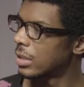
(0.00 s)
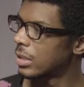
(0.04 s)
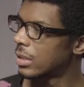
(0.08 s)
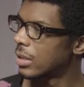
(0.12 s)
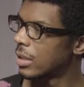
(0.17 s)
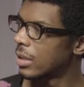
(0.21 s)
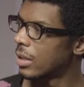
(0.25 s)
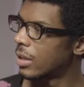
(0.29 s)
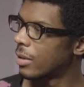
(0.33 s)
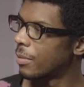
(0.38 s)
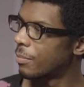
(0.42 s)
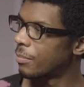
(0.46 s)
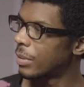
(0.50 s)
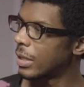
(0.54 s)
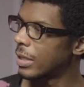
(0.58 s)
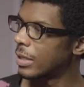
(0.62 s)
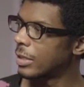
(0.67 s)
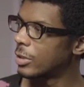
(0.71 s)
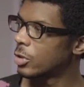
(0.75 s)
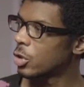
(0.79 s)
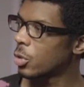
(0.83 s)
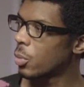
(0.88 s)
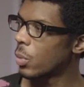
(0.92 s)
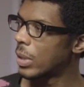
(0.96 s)
is the
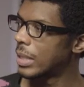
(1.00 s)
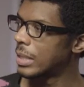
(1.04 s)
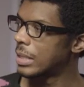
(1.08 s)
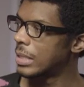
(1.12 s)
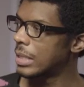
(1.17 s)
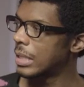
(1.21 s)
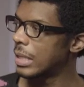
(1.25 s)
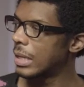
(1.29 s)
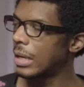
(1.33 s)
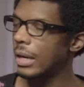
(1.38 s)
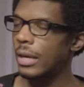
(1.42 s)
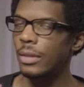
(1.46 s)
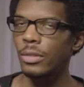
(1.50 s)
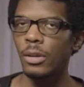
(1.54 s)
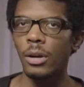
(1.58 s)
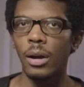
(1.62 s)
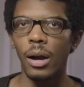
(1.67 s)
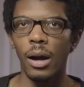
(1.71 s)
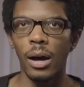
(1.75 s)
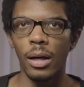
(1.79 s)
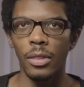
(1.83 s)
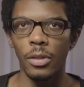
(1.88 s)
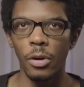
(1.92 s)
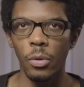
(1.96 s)
P20, and there
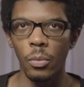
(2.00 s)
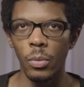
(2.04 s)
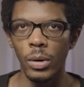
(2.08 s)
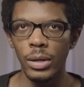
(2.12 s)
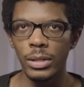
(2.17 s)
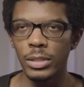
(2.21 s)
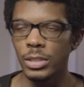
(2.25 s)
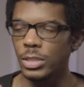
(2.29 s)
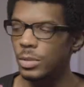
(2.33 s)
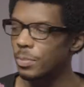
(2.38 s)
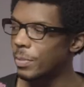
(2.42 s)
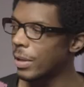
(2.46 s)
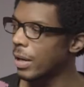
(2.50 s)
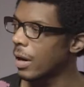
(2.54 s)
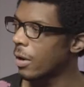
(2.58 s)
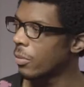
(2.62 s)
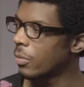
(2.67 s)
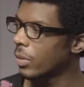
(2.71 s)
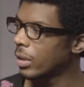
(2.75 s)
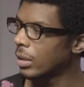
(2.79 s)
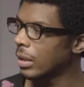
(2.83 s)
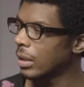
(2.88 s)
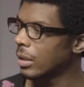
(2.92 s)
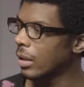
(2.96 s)
are other ones, but I
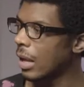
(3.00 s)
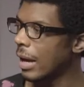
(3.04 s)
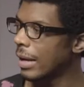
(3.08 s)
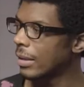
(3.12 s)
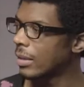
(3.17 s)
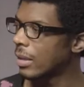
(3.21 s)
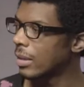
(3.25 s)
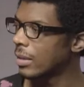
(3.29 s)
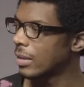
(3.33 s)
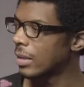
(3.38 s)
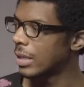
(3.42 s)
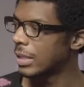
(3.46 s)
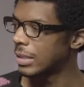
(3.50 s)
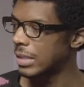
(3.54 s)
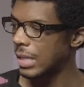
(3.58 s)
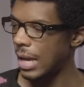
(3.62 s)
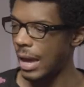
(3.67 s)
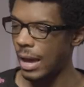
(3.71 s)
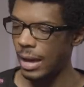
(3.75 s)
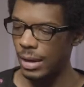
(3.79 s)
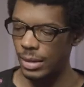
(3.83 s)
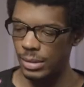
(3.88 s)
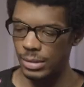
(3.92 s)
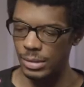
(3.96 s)
really like that this
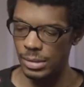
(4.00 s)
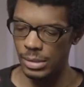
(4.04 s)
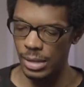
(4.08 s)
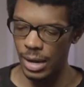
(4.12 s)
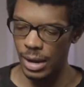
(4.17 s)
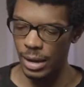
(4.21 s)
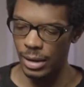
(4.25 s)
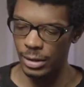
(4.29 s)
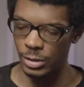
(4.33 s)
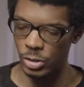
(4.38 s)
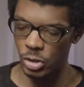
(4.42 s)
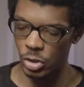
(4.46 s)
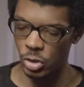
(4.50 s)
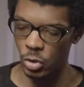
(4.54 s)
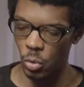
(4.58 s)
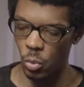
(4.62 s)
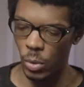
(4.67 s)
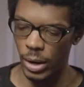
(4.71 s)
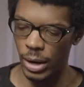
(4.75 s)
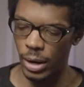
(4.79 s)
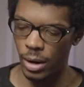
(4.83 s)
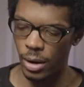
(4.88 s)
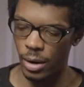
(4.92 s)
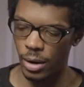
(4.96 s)
has a
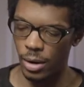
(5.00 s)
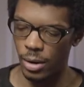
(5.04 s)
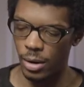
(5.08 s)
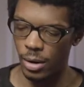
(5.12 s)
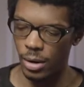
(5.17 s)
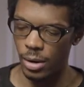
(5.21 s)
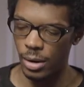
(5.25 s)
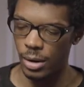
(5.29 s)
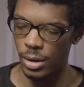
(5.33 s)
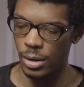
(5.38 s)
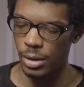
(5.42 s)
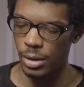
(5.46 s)
square